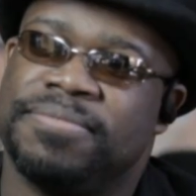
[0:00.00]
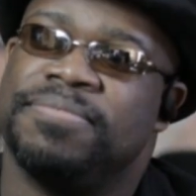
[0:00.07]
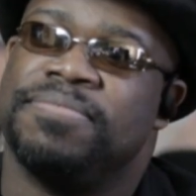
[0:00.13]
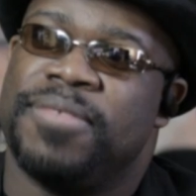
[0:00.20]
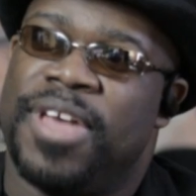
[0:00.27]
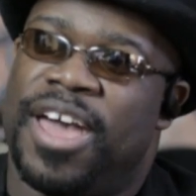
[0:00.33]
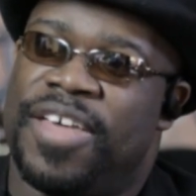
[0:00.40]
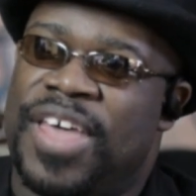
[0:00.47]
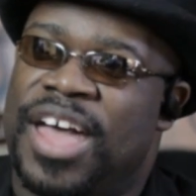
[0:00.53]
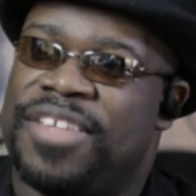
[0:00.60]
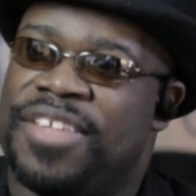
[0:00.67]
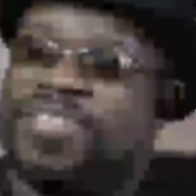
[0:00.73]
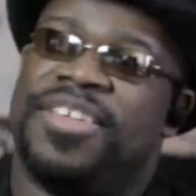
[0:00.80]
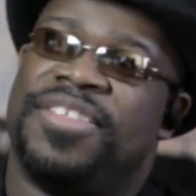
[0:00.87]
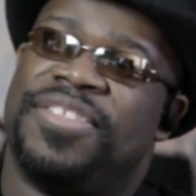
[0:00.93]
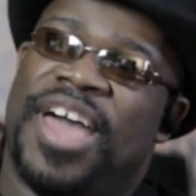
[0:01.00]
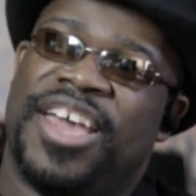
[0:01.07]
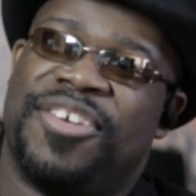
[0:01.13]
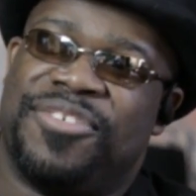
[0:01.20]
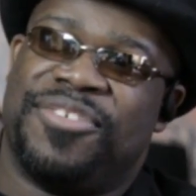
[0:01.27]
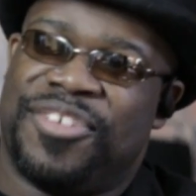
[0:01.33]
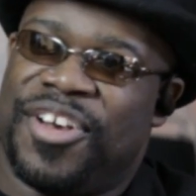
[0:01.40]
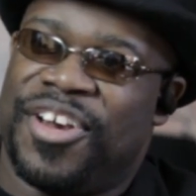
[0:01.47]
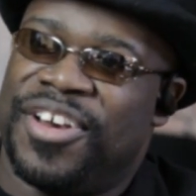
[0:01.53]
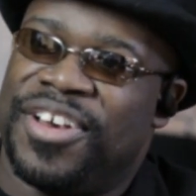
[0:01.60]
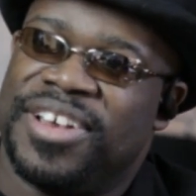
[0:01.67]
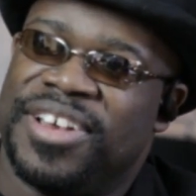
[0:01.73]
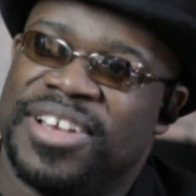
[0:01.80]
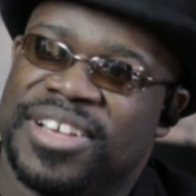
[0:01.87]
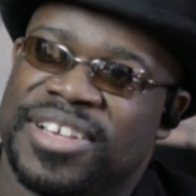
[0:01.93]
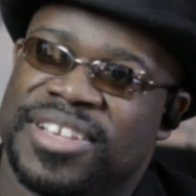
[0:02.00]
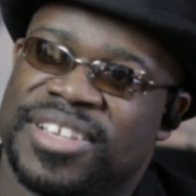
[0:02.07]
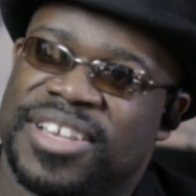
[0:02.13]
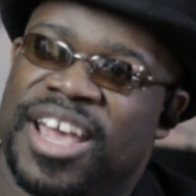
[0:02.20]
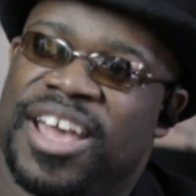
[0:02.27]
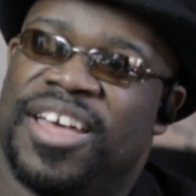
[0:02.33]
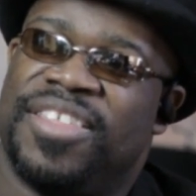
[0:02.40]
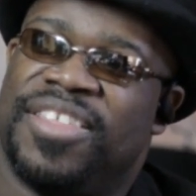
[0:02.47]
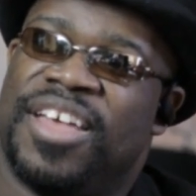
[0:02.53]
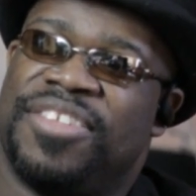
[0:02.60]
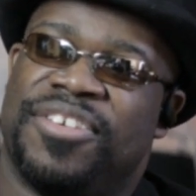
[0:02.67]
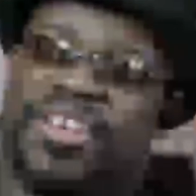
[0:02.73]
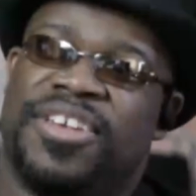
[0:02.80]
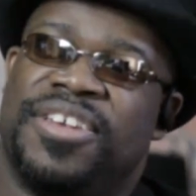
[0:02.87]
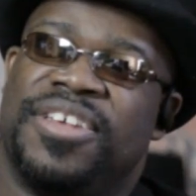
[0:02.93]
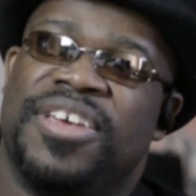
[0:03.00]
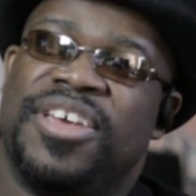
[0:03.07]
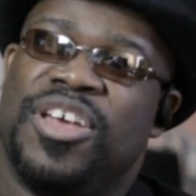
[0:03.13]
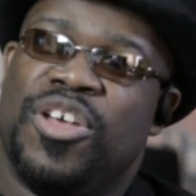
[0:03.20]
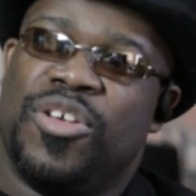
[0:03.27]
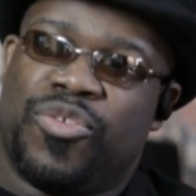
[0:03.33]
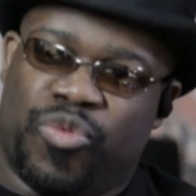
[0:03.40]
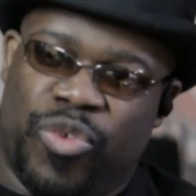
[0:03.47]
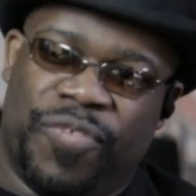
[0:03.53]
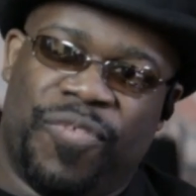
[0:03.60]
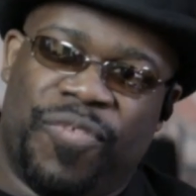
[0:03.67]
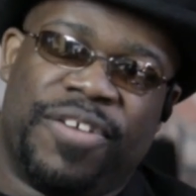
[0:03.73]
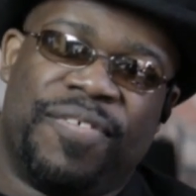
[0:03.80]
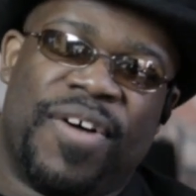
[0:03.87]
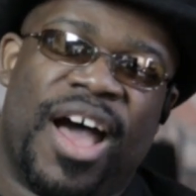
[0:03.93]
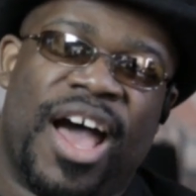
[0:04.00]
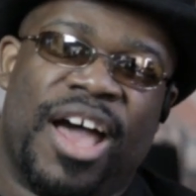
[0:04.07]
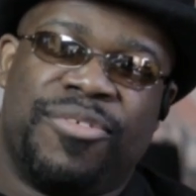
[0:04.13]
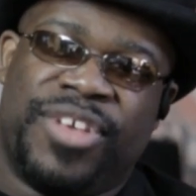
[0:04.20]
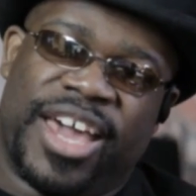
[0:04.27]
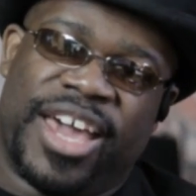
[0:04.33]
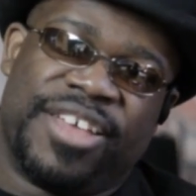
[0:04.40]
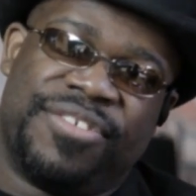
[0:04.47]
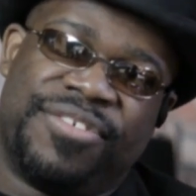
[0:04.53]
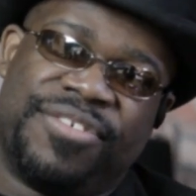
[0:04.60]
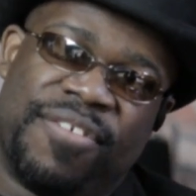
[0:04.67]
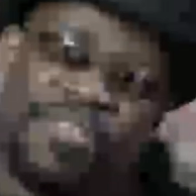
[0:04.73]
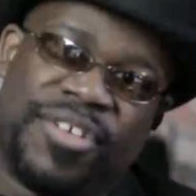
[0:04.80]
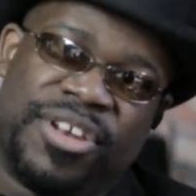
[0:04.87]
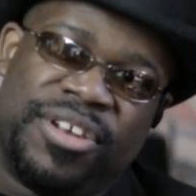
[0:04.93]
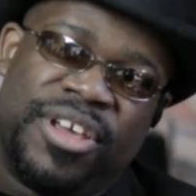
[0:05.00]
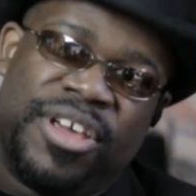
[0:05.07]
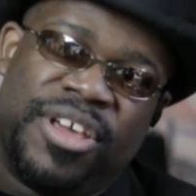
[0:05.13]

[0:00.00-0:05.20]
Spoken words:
Yeah, that's it. Thank you, sir. Yeah, that's it. Street Fighter 5, Tekken 7,